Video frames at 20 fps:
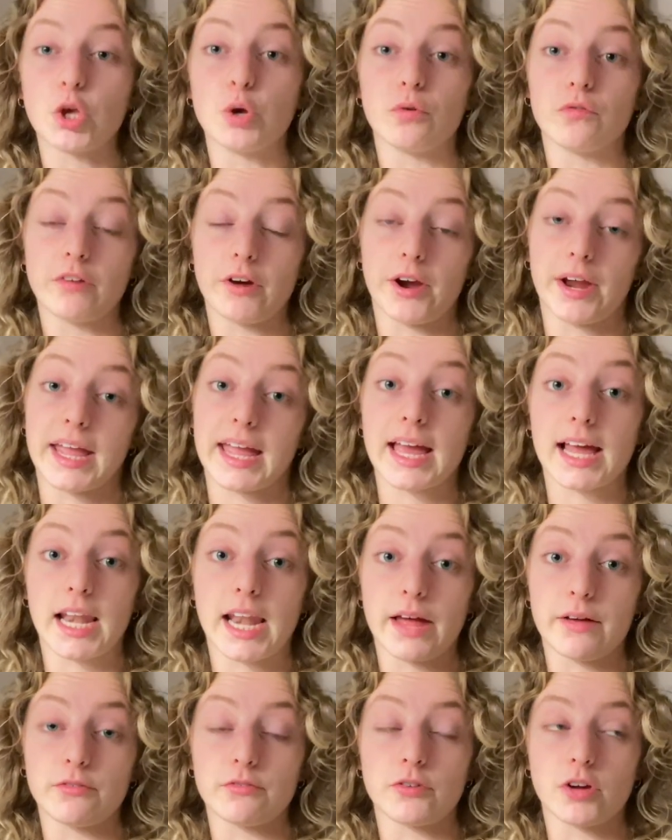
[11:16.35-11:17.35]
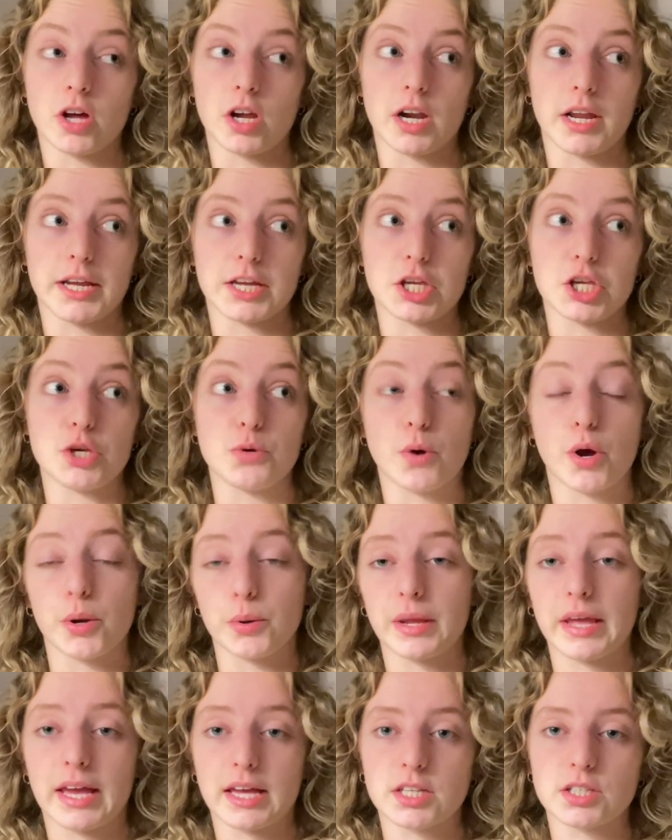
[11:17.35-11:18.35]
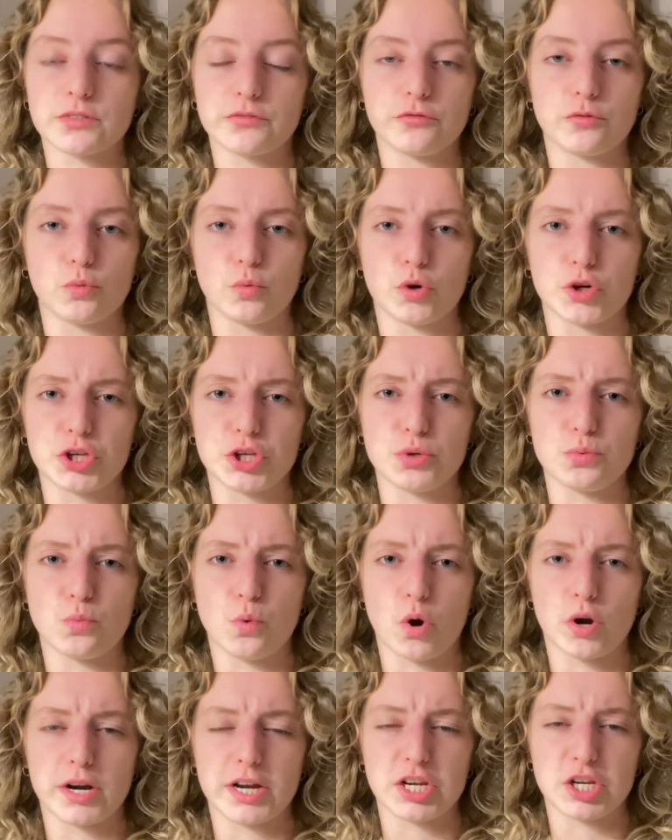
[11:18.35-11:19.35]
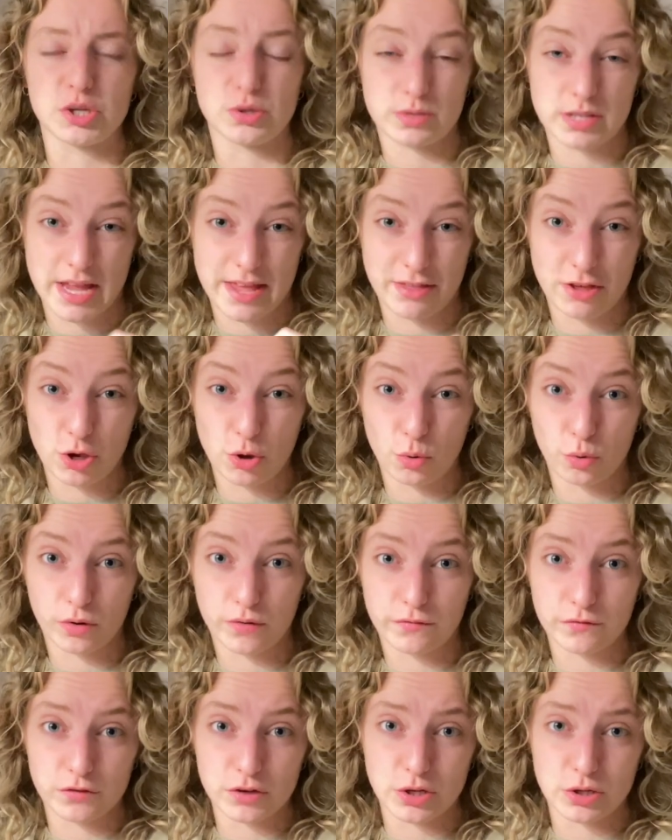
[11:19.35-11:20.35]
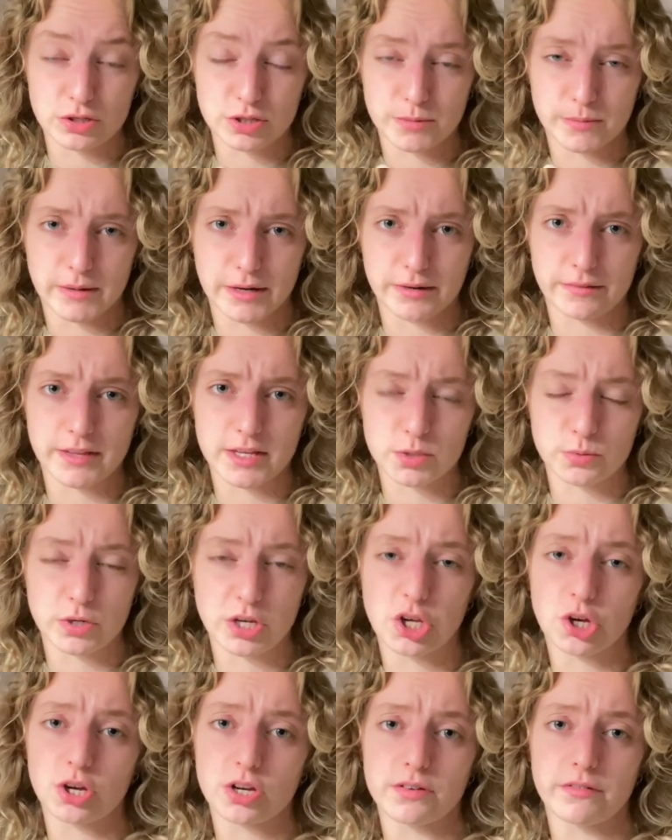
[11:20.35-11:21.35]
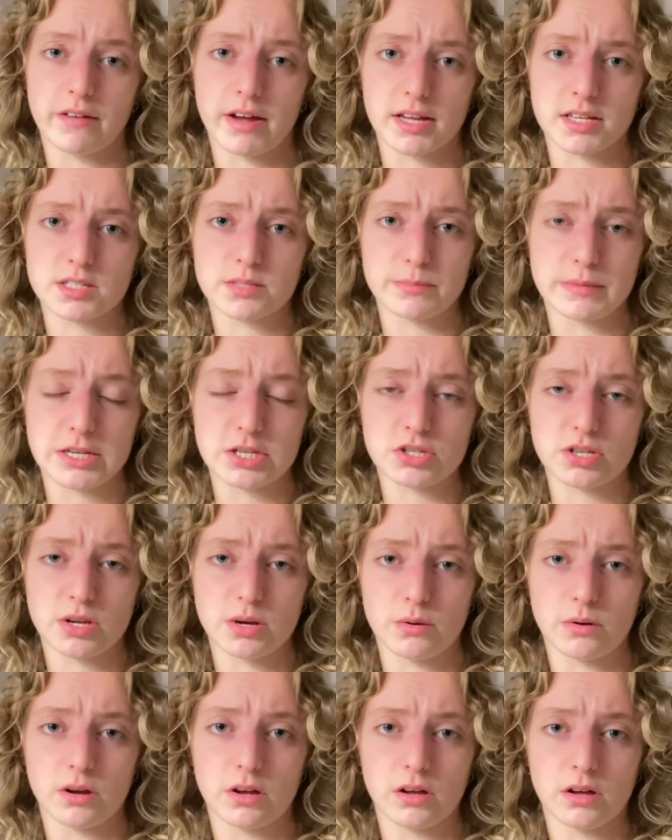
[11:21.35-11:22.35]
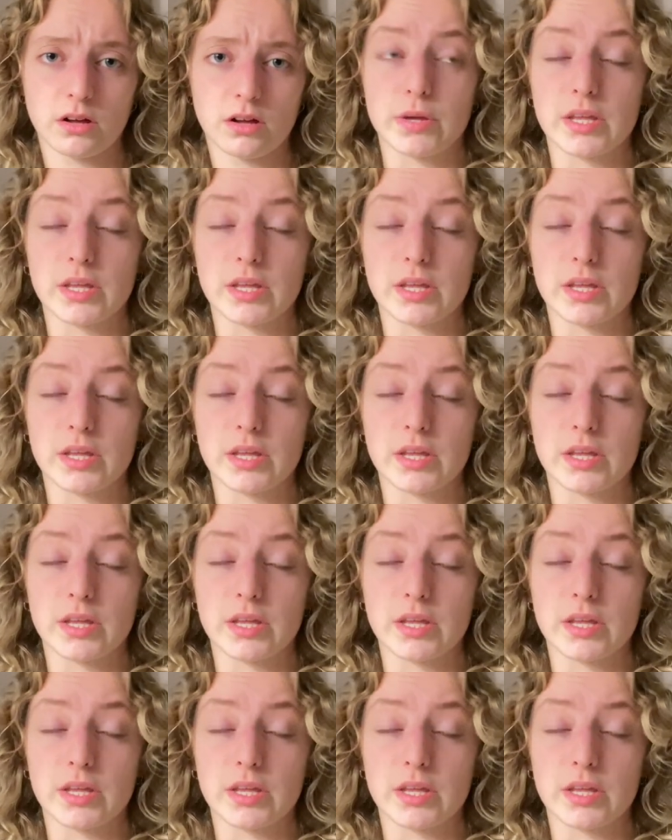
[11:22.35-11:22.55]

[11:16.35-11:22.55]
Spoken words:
You're very clever. Like, you only ask for what you want and you say that you're confused about this when you could have asked me sooner.